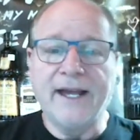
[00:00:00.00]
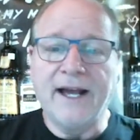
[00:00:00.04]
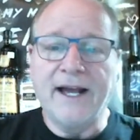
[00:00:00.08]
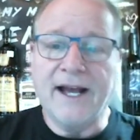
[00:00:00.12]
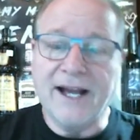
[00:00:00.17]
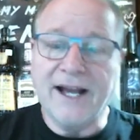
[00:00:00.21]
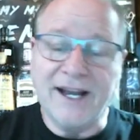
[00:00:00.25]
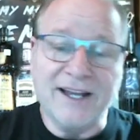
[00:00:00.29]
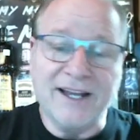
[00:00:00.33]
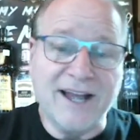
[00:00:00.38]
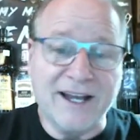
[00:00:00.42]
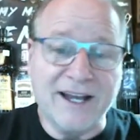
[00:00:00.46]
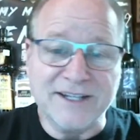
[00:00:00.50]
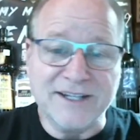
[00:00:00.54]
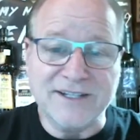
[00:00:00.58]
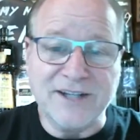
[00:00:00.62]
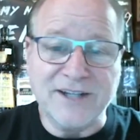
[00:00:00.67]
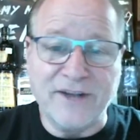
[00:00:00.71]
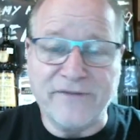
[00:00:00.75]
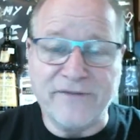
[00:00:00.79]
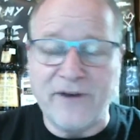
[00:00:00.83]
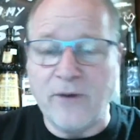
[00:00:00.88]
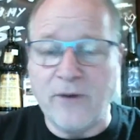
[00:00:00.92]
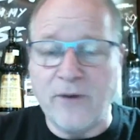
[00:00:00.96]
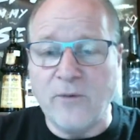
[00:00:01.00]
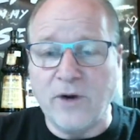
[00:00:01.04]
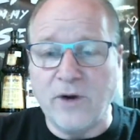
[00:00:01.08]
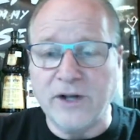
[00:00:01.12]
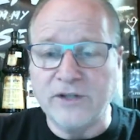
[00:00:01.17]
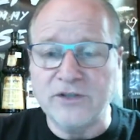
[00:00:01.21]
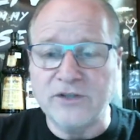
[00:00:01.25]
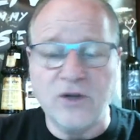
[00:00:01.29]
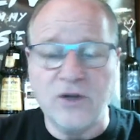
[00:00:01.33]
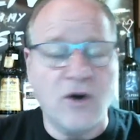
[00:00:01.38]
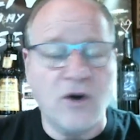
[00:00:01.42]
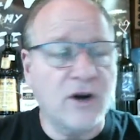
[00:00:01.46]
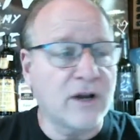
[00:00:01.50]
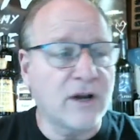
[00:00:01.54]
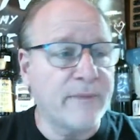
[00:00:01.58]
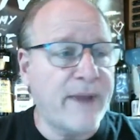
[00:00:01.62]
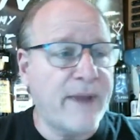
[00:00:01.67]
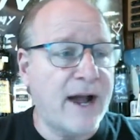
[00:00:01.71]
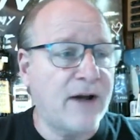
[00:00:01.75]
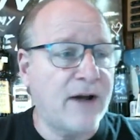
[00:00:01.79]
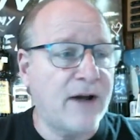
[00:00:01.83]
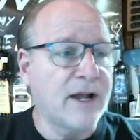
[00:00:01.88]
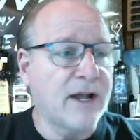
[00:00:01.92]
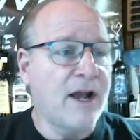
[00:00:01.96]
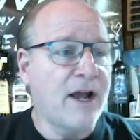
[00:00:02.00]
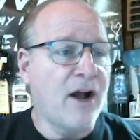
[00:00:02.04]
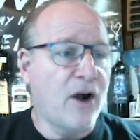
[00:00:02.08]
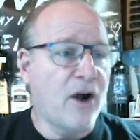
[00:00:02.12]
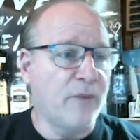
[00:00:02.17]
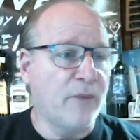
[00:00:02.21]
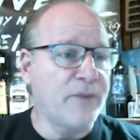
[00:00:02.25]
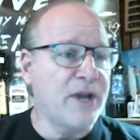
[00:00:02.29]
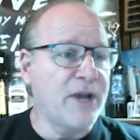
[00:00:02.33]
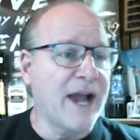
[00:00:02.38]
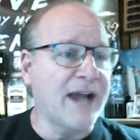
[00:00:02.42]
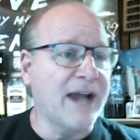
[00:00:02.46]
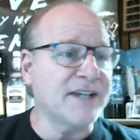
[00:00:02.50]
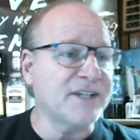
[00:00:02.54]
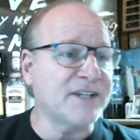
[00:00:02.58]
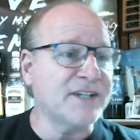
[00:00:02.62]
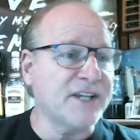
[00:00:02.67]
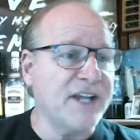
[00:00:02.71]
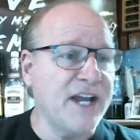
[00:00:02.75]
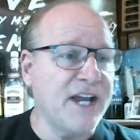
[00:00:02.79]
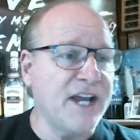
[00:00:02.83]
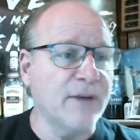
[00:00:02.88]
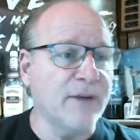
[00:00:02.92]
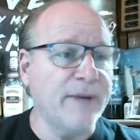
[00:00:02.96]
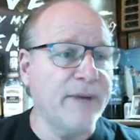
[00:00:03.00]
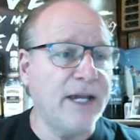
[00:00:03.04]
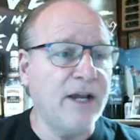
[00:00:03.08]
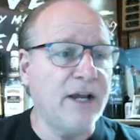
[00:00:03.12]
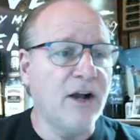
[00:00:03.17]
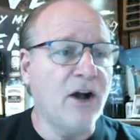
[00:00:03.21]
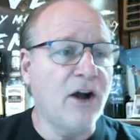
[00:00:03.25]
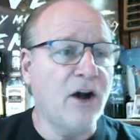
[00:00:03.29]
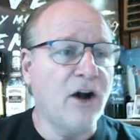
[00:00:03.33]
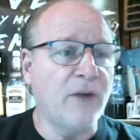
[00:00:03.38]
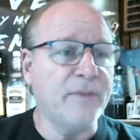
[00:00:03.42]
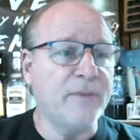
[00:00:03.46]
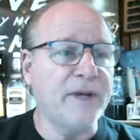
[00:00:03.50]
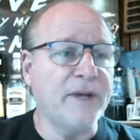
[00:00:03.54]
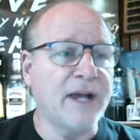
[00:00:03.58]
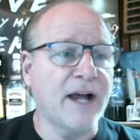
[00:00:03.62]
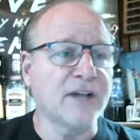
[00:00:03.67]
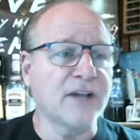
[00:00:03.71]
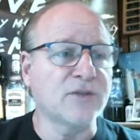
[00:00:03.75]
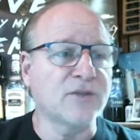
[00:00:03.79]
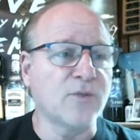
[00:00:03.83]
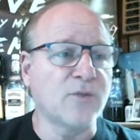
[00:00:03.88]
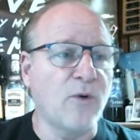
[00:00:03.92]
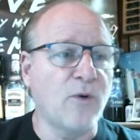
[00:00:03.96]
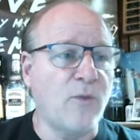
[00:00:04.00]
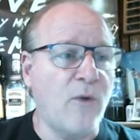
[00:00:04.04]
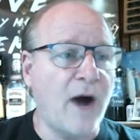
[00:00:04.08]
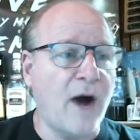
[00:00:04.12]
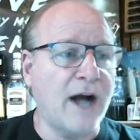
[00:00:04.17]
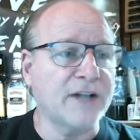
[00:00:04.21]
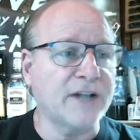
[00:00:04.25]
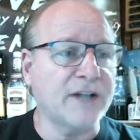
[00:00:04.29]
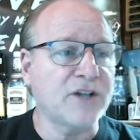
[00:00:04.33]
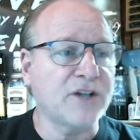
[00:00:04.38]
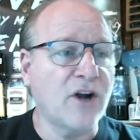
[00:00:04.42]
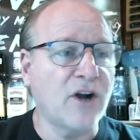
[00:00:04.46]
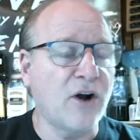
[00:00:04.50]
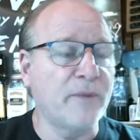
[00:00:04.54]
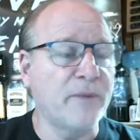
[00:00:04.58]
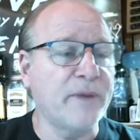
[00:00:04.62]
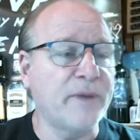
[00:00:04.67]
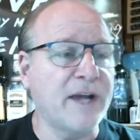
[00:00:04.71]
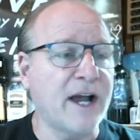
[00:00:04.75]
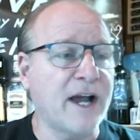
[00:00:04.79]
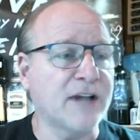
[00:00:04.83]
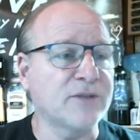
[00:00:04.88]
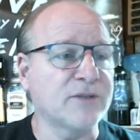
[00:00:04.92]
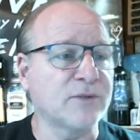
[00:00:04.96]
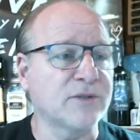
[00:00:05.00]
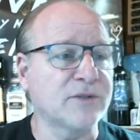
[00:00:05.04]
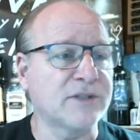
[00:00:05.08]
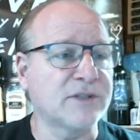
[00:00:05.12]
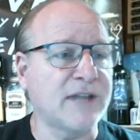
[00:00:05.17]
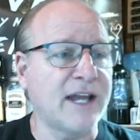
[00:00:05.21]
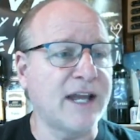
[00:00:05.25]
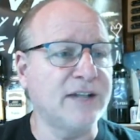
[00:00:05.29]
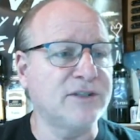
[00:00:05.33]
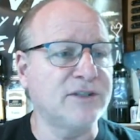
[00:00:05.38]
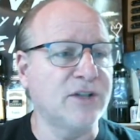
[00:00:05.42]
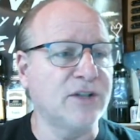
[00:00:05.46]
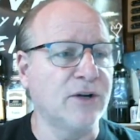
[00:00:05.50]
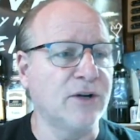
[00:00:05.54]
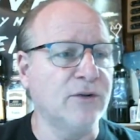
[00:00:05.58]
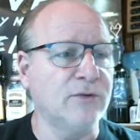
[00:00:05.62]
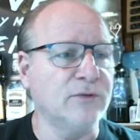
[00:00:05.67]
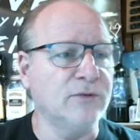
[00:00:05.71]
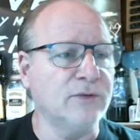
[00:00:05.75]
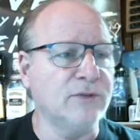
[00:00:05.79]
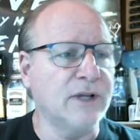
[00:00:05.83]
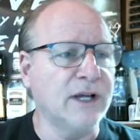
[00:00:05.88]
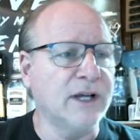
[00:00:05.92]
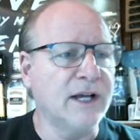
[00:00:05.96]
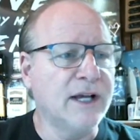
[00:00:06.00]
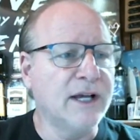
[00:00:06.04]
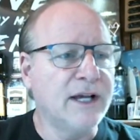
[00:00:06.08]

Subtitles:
I got a lot of stuff I want to talk about. Hope you guys can hear me. Hope you guys will watch. Hope you guys will stay tuned.